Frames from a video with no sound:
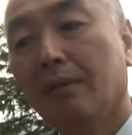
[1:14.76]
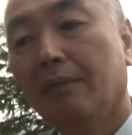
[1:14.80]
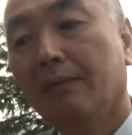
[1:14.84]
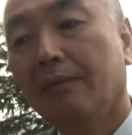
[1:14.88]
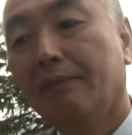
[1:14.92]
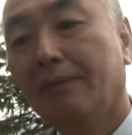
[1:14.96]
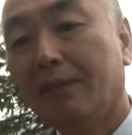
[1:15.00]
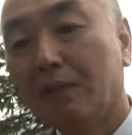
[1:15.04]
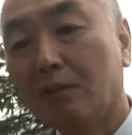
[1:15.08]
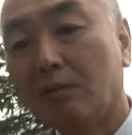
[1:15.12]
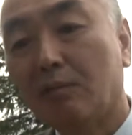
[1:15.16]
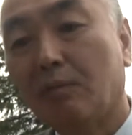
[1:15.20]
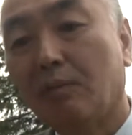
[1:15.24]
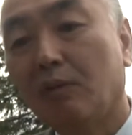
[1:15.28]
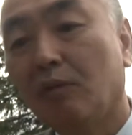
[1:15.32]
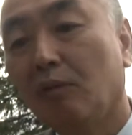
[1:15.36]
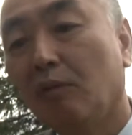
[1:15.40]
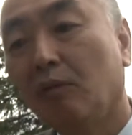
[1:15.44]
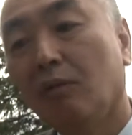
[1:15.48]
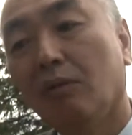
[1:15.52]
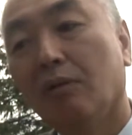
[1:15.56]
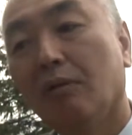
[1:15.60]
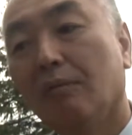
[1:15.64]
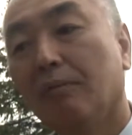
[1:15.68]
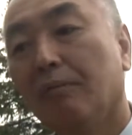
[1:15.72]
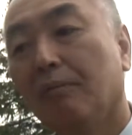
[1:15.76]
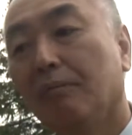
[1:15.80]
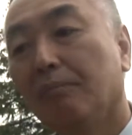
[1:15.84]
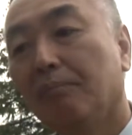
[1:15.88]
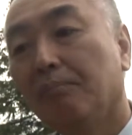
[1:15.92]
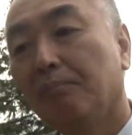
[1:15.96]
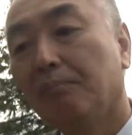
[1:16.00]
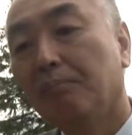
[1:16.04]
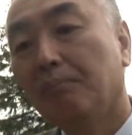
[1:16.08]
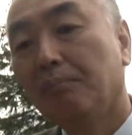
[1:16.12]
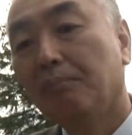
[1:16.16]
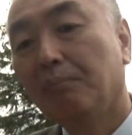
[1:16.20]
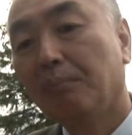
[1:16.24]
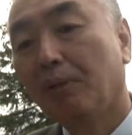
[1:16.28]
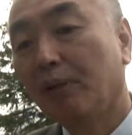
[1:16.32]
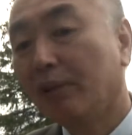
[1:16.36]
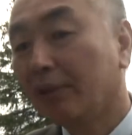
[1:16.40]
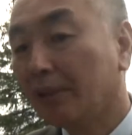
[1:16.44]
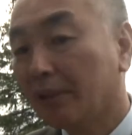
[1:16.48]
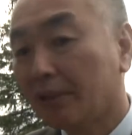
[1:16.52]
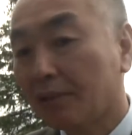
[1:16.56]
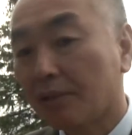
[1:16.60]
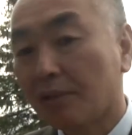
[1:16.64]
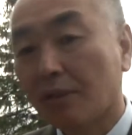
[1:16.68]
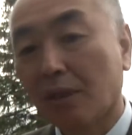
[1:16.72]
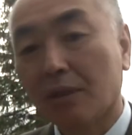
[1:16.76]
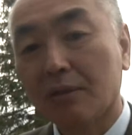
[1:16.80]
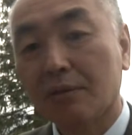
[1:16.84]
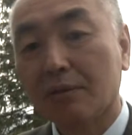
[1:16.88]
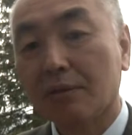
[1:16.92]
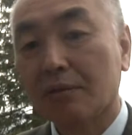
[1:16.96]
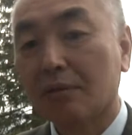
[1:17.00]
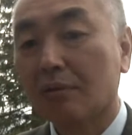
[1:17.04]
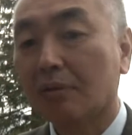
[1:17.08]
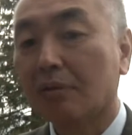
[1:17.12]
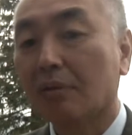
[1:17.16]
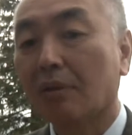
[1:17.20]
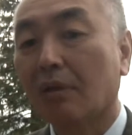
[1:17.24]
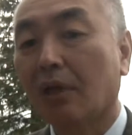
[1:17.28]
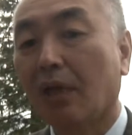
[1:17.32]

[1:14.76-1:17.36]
First of all, politicians